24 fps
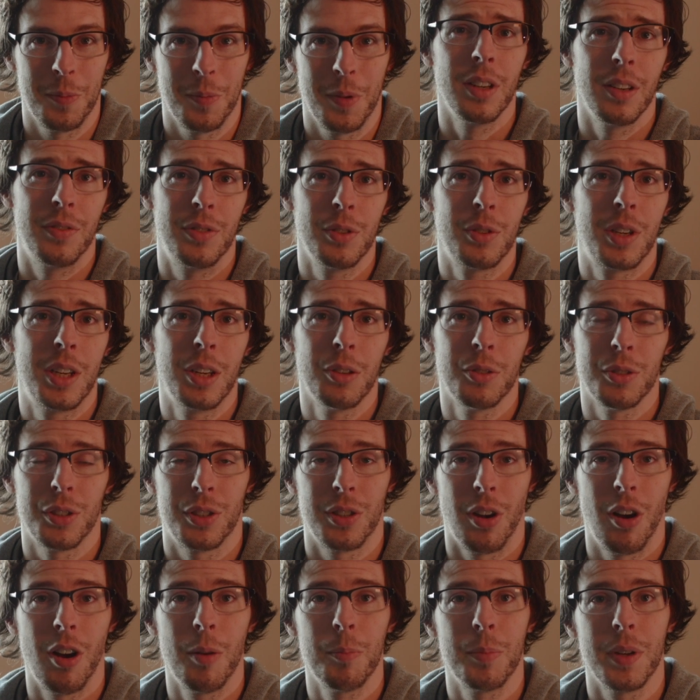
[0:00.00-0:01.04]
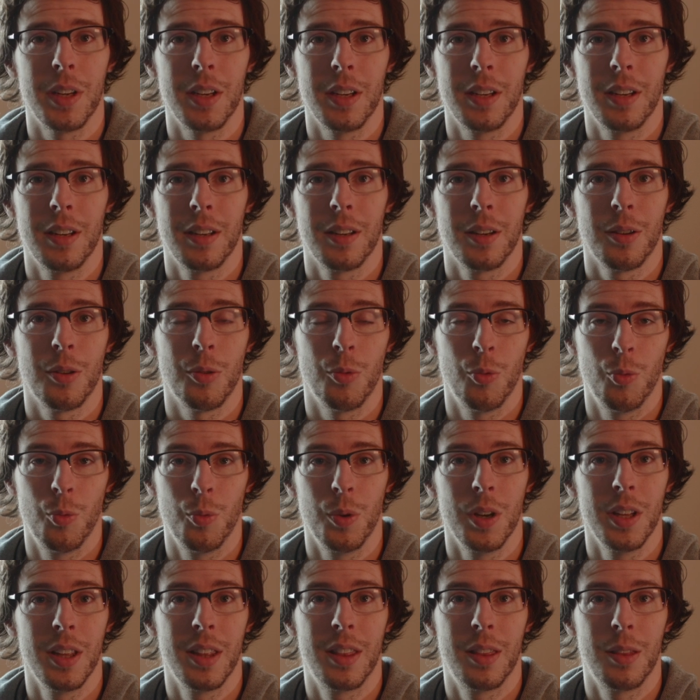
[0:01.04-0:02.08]
If you kill a zombie
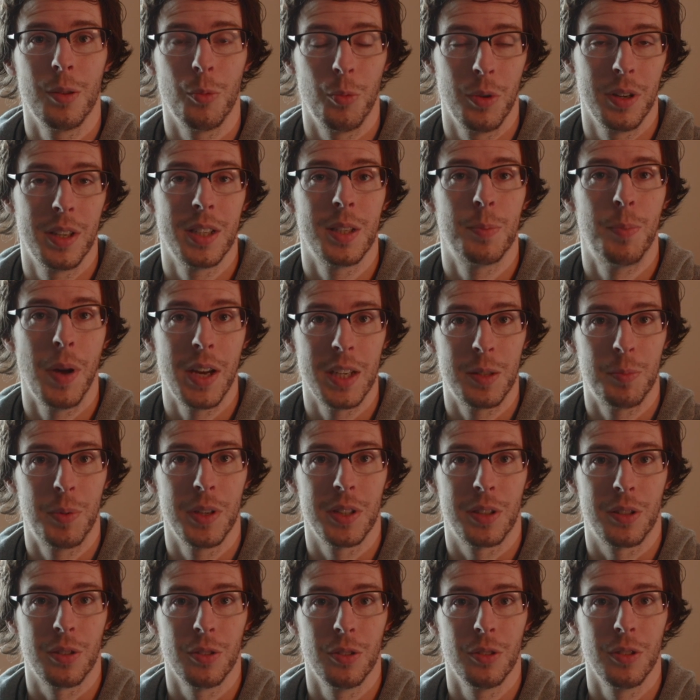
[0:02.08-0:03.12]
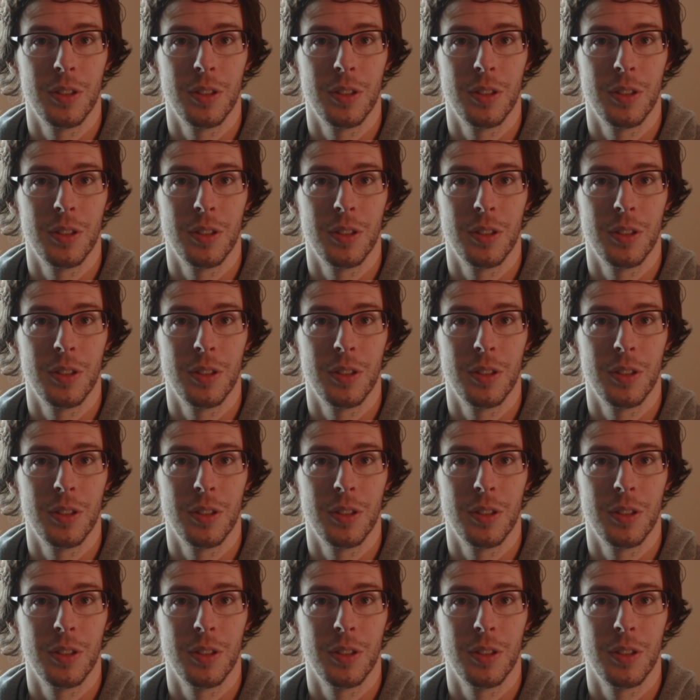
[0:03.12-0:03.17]
with this base pistol,